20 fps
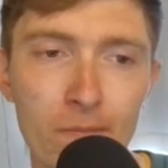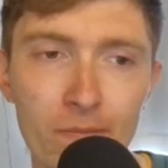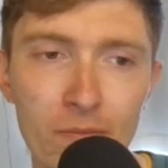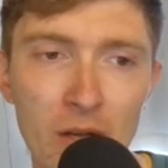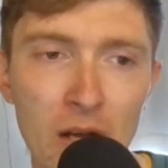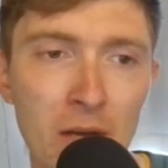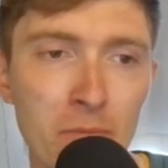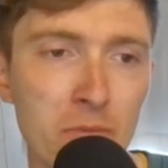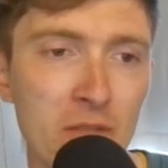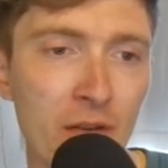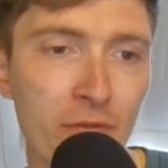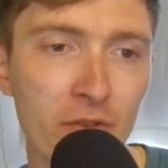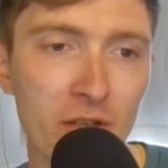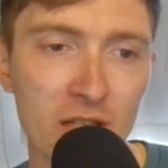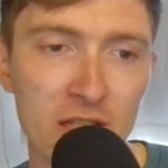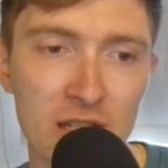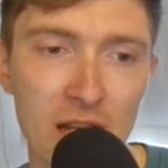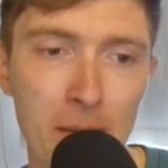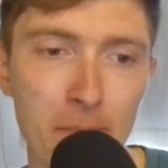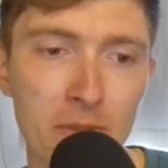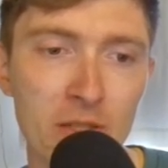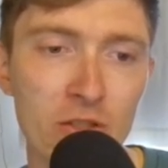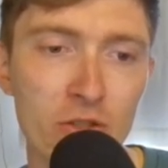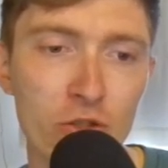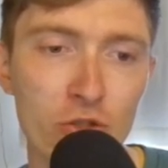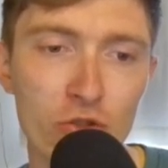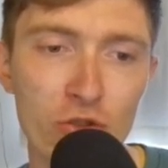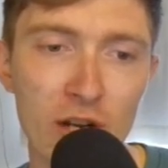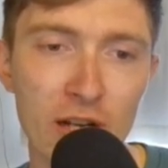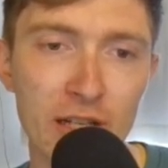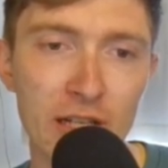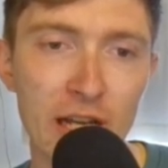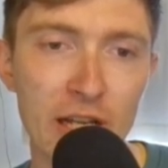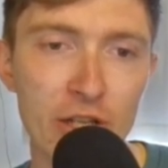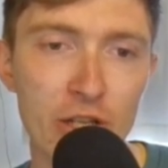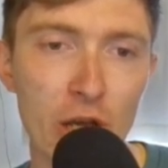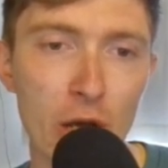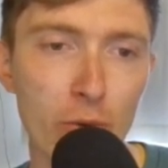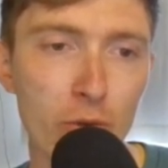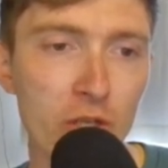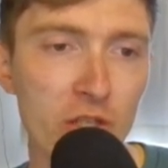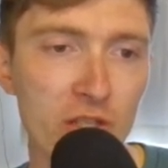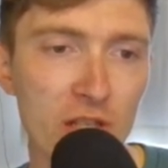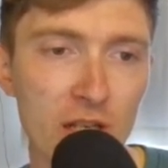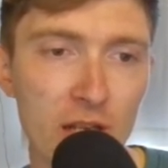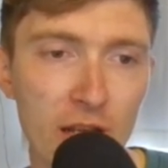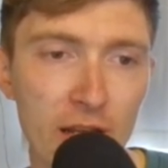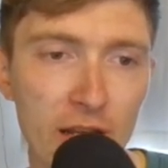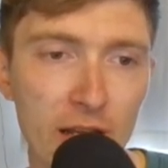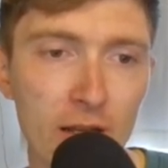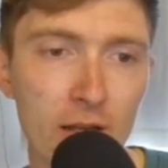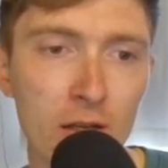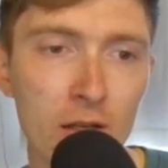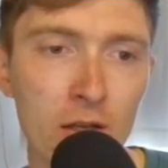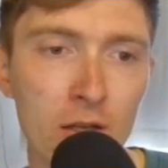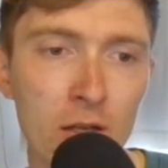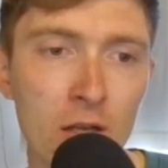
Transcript: I'm definitely tempted to try and get Jonas in here,